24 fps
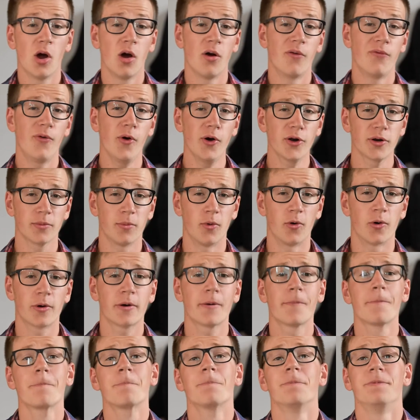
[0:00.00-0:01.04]
Furthermore,
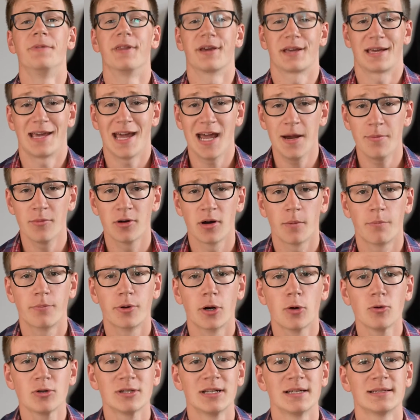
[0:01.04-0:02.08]
the camera
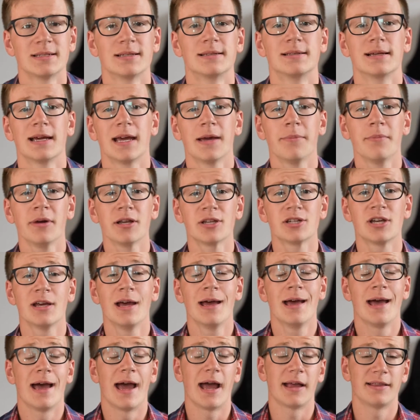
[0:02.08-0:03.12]
processes the image
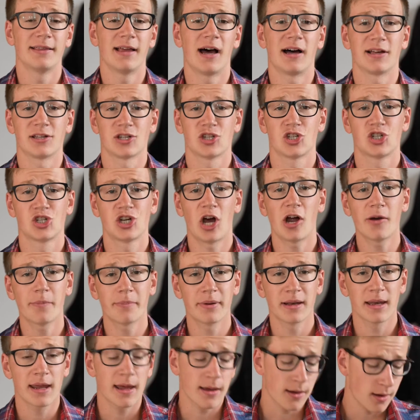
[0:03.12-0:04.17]
and does
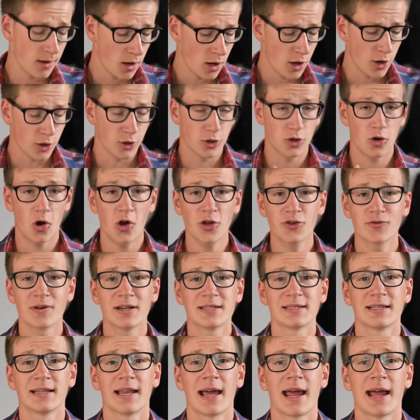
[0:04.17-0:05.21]
sharpening,
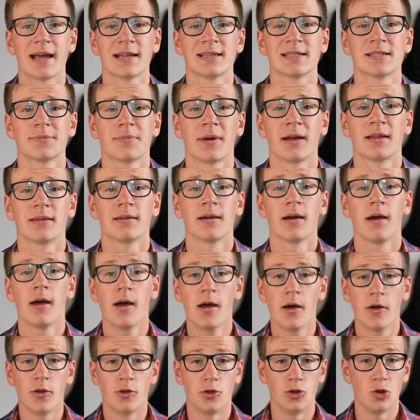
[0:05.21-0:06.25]
contrast enhancement,
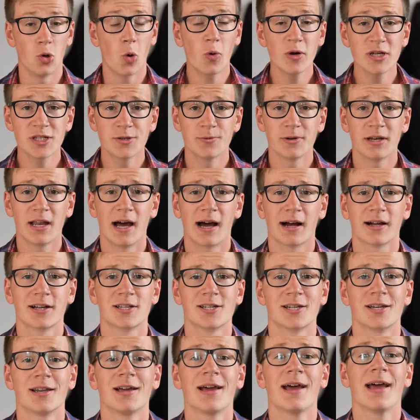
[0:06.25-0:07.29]
noise
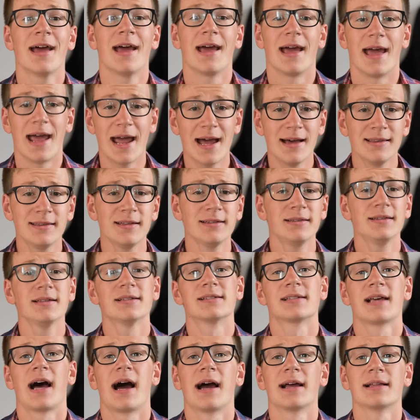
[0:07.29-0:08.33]
reduction, and it
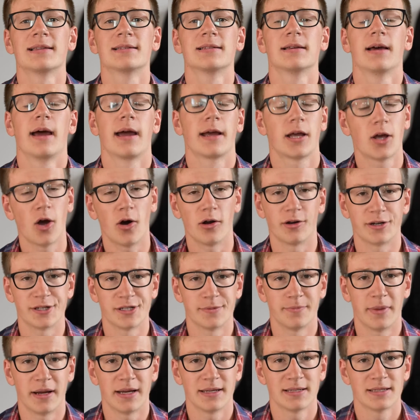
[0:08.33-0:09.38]
decides a color
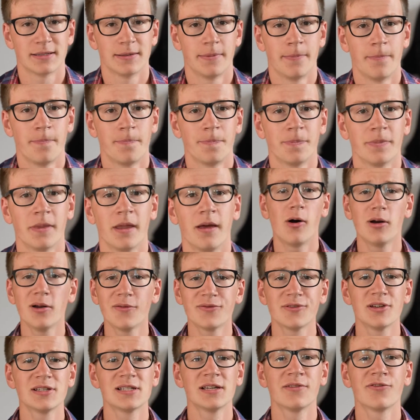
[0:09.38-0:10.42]
space. All
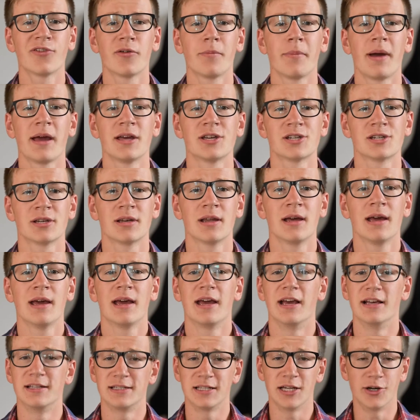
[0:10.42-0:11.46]
of this information
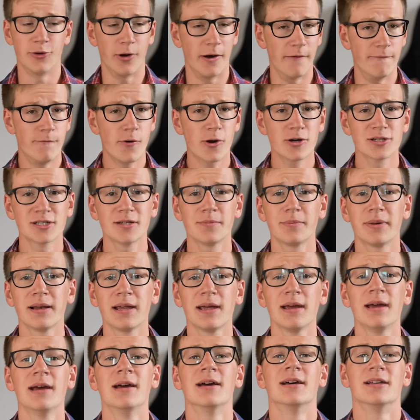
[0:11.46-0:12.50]
is
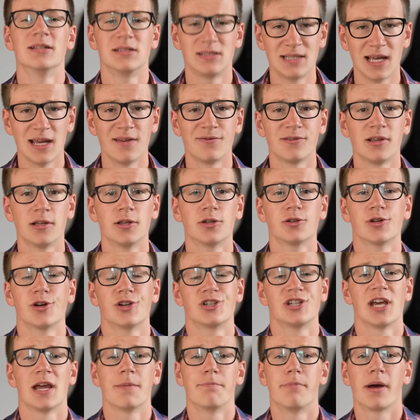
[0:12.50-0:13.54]
irreversibly saved into your
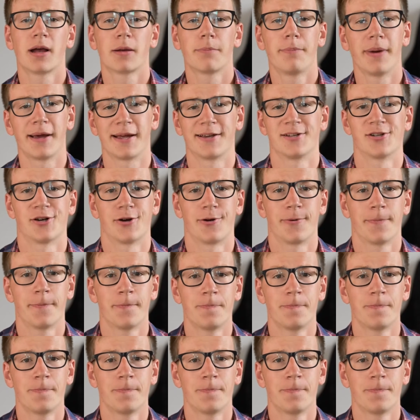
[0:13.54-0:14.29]
JPEG picture.